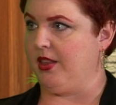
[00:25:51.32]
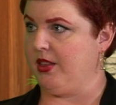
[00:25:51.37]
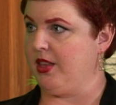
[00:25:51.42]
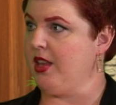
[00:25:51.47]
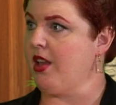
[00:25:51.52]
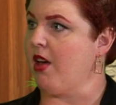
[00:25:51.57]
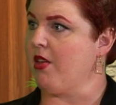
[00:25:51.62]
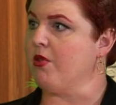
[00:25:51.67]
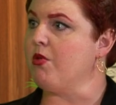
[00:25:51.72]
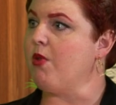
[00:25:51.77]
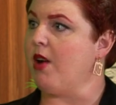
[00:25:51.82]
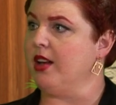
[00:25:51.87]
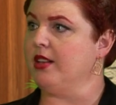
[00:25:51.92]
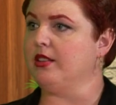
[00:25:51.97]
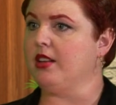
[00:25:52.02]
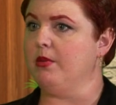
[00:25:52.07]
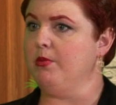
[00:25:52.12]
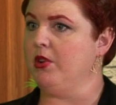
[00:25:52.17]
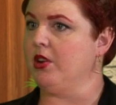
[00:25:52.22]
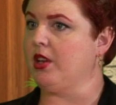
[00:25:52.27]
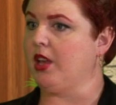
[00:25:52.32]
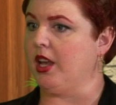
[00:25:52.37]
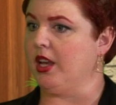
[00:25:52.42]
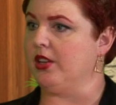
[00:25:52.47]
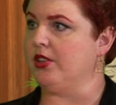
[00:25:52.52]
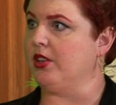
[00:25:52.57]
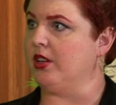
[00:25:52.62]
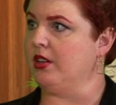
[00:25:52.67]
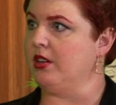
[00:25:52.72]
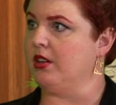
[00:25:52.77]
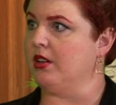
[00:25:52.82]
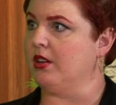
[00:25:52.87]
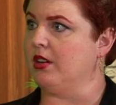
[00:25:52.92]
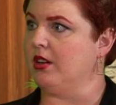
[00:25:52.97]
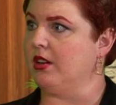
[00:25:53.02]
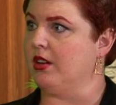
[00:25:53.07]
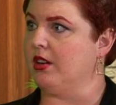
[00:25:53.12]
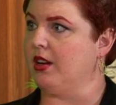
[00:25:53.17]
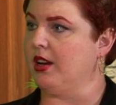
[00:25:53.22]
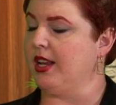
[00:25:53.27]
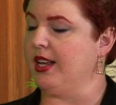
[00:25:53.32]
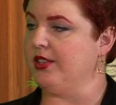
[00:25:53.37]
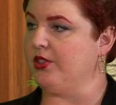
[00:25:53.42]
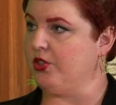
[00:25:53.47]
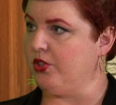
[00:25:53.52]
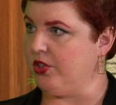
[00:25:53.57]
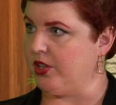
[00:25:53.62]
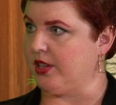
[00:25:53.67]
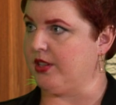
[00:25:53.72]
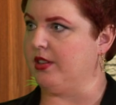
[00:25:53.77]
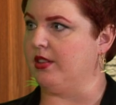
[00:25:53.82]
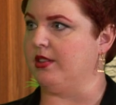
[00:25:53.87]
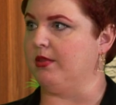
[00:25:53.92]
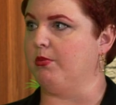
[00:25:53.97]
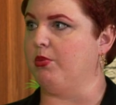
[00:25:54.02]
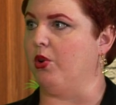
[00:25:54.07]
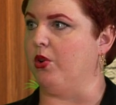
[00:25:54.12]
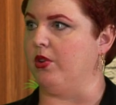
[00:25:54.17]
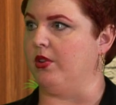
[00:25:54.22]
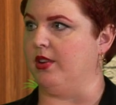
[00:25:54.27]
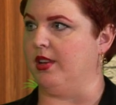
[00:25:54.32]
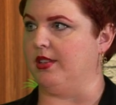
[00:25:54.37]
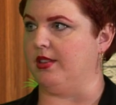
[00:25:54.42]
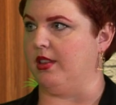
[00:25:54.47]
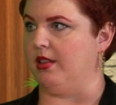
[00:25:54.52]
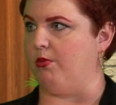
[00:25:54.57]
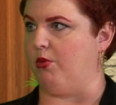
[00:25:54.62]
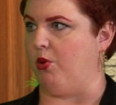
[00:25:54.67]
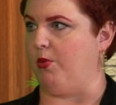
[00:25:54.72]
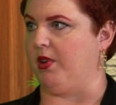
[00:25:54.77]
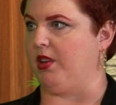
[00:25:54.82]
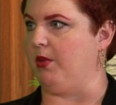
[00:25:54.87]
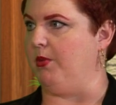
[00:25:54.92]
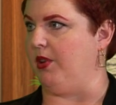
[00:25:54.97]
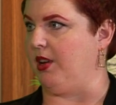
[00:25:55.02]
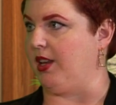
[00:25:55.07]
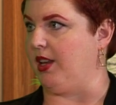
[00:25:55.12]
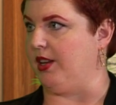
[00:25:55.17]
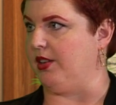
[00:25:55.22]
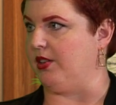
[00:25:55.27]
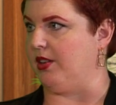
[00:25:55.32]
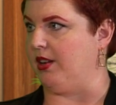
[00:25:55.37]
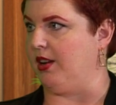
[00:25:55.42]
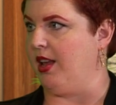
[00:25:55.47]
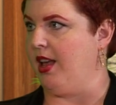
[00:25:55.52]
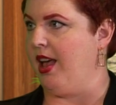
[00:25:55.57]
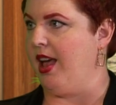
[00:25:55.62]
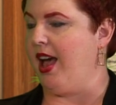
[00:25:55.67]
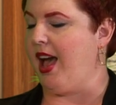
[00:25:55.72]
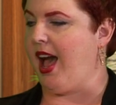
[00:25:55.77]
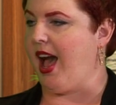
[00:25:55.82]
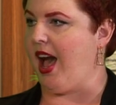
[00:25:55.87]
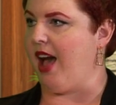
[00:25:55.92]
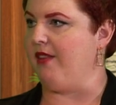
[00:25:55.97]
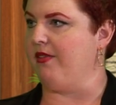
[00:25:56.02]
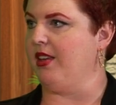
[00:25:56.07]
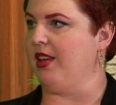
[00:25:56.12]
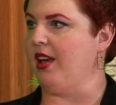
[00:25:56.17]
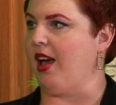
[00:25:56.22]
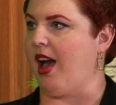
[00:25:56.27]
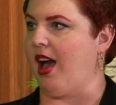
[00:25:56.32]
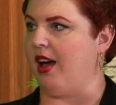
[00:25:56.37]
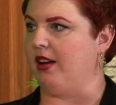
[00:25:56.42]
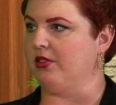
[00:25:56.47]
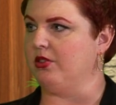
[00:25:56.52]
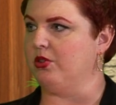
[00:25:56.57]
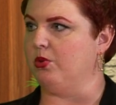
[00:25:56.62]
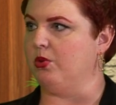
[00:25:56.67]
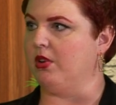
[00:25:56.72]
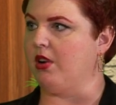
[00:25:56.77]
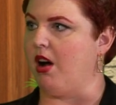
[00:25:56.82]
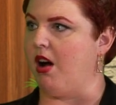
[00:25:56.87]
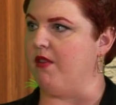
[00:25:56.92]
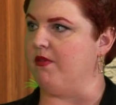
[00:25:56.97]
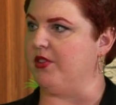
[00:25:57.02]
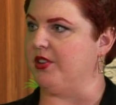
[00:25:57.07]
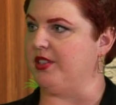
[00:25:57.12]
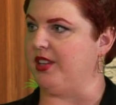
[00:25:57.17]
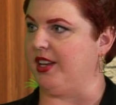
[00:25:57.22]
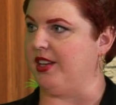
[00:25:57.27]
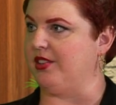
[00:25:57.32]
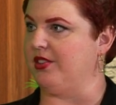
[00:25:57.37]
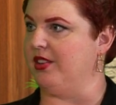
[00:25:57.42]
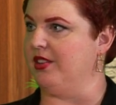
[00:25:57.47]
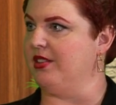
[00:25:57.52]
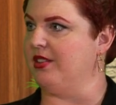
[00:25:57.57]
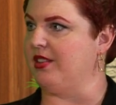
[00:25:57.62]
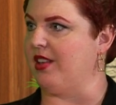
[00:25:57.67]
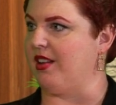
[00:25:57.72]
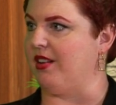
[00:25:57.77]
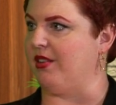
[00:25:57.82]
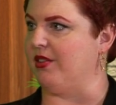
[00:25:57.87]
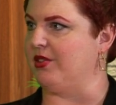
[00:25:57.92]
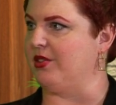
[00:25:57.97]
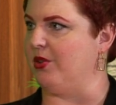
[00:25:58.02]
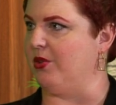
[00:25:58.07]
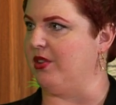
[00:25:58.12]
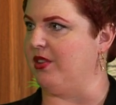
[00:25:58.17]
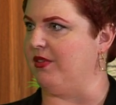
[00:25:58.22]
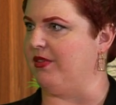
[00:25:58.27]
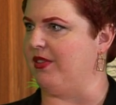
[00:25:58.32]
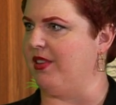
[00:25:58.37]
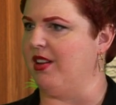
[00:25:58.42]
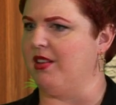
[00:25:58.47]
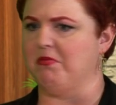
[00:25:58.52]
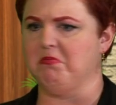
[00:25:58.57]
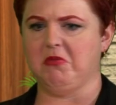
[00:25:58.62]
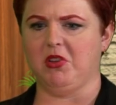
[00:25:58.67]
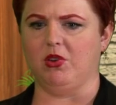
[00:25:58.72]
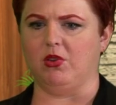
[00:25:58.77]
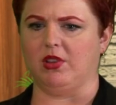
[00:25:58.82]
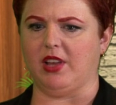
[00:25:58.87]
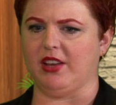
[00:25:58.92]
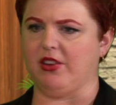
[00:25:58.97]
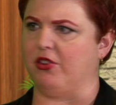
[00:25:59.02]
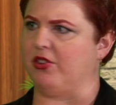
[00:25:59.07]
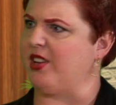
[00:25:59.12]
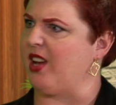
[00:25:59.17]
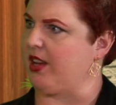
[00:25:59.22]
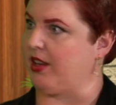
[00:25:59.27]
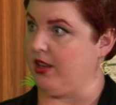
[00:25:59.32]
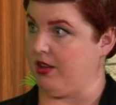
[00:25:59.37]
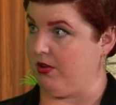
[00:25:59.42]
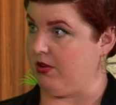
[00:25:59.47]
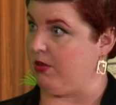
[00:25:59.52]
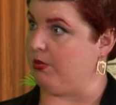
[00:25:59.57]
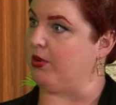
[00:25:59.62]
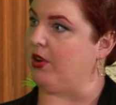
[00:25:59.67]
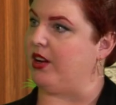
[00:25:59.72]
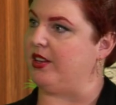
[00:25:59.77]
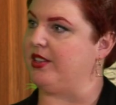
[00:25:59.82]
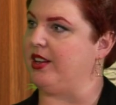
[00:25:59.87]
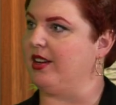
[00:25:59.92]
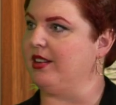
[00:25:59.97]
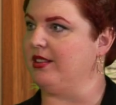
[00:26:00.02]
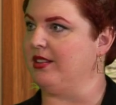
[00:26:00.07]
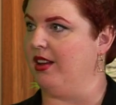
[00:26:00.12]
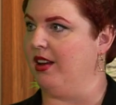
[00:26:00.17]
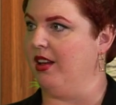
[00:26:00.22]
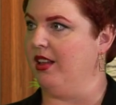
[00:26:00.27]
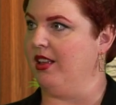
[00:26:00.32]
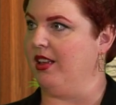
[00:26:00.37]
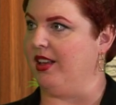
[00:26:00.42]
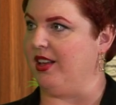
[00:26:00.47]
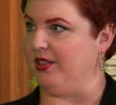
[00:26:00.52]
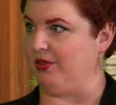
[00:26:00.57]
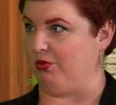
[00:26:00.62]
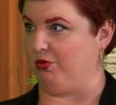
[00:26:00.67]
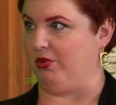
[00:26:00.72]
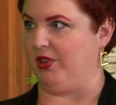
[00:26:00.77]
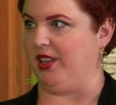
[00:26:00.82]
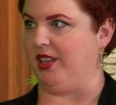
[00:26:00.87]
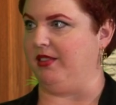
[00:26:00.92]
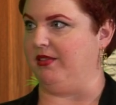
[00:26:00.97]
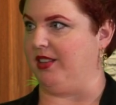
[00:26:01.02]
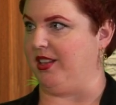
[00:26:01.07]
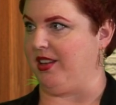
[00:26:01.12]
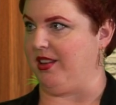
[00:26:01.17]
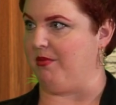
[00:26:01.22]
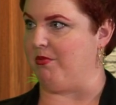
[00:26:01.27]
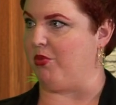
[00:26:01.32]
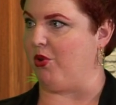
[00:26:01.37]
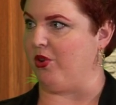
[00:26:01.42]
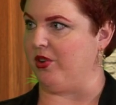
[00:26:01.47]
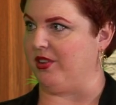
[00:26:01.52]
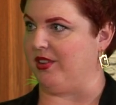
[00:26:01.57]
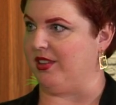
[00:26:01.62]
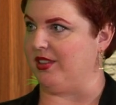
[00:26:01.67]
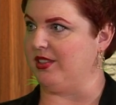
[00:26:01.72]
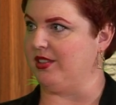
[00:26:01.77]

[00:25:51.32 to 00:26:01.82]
The otherwise communication is just as important as in the moment communication. Right. Having actual conversations that are sort of, you know, like you're teching out a project is really, really important.